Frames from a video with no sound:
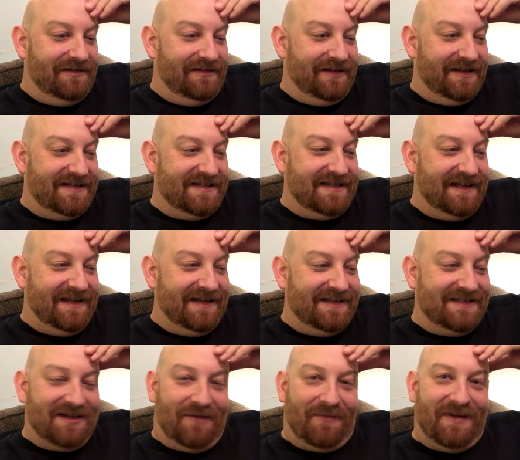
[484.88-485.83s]
This thing
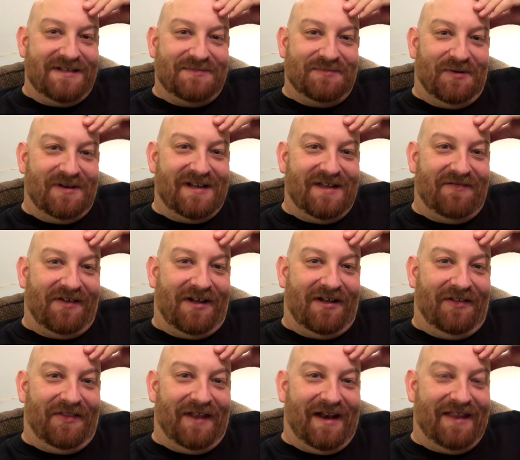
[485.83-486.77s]
is so much more
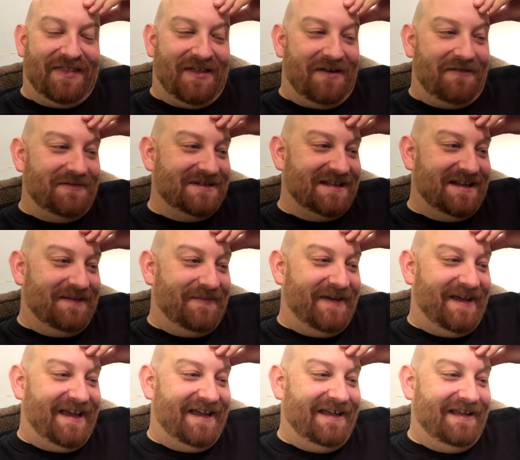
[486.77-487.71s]
difficult than I thought it was going to
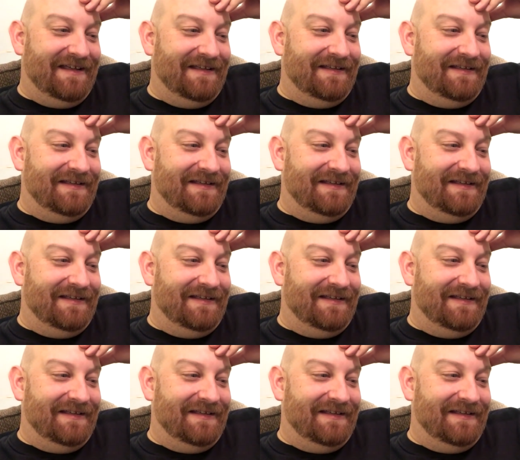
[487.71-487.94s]
be.